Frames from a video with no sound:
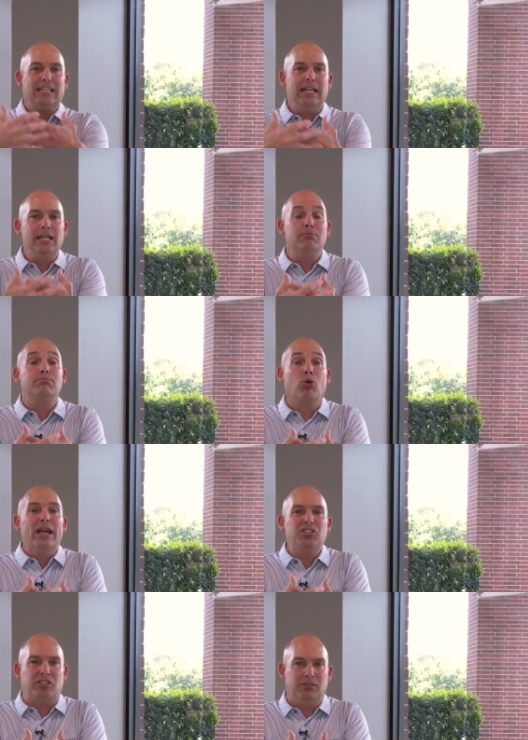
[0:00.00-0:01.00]
he
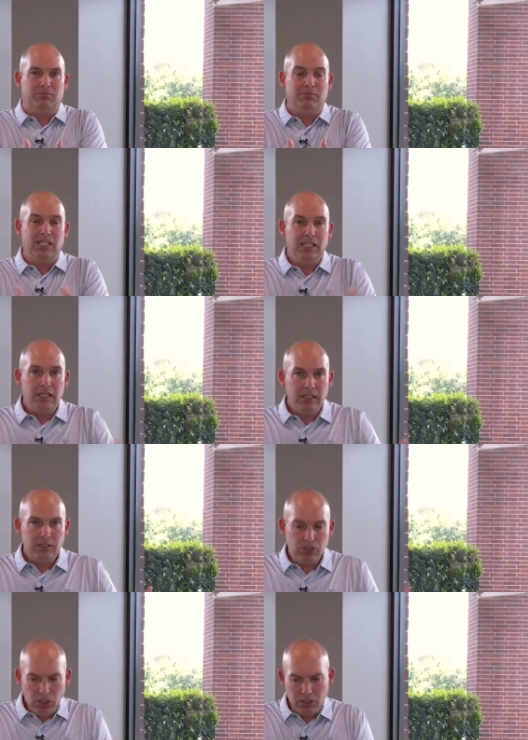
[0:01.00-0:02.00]
embraced
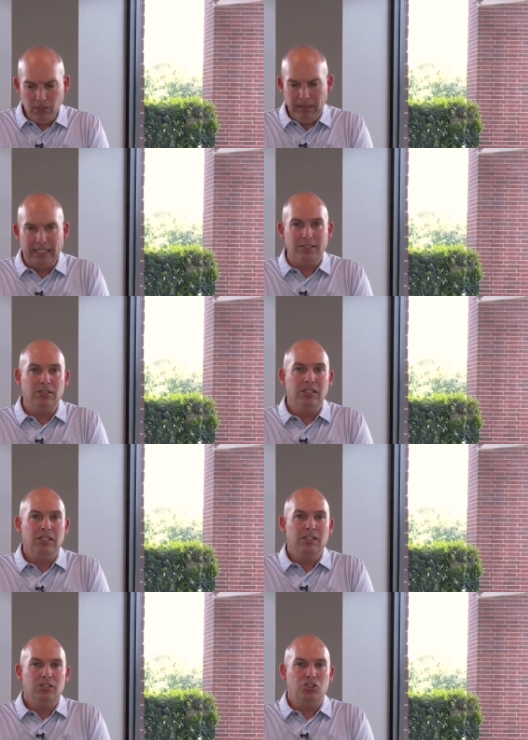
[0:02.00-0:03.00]
him, took him
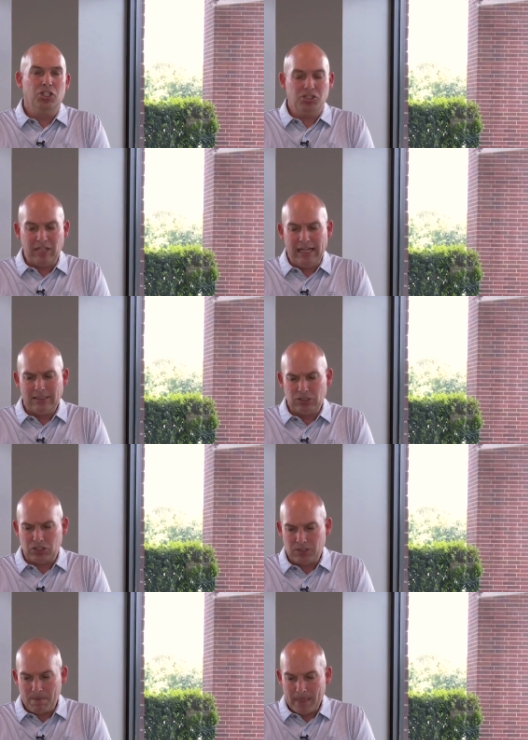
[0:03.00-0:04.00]
in, just
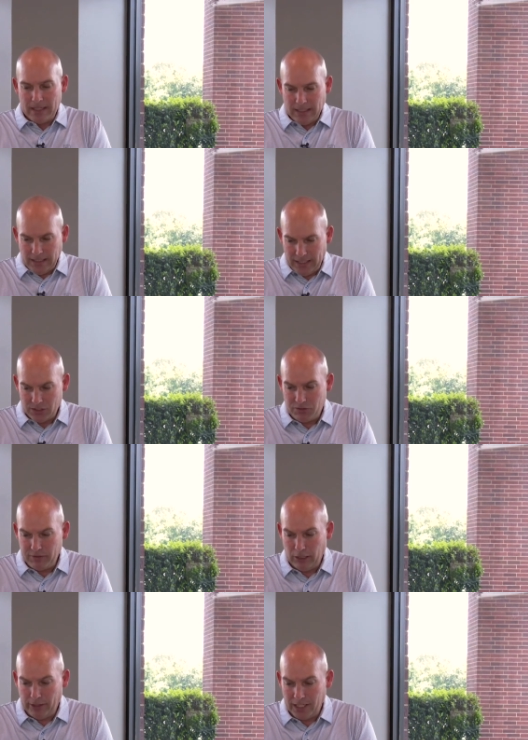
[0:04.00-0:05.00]
as his
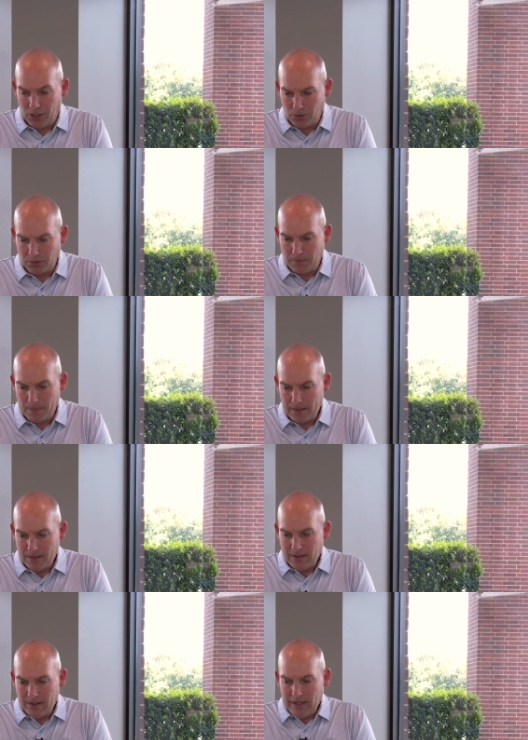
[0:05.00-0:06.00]
very
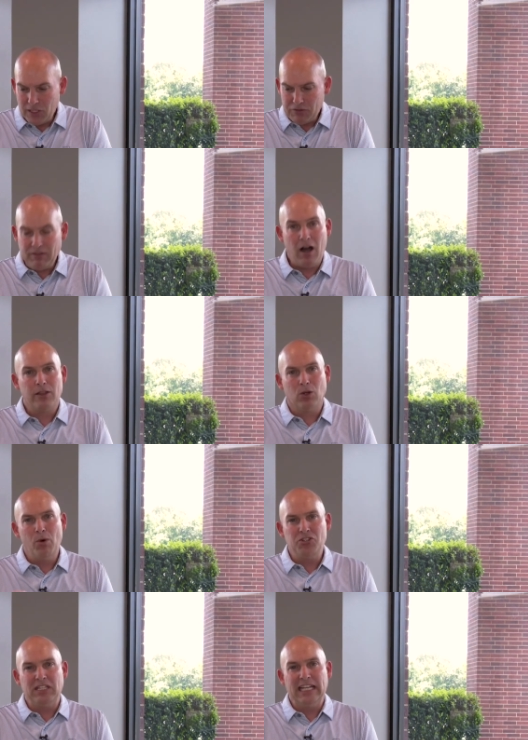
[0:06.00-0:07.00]
own. His father,
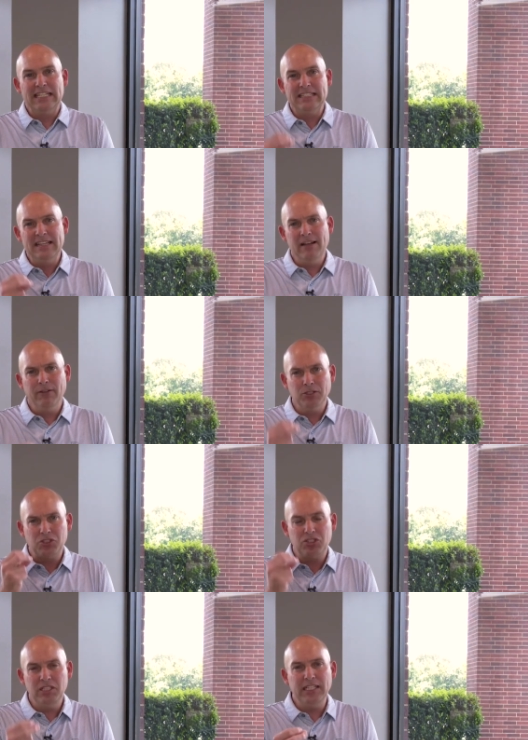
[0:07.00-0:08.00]
once again, never
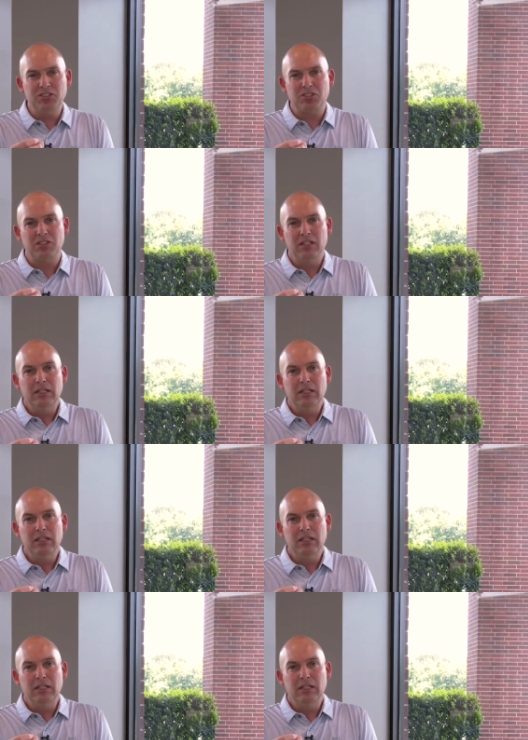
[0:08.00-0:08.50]
ceased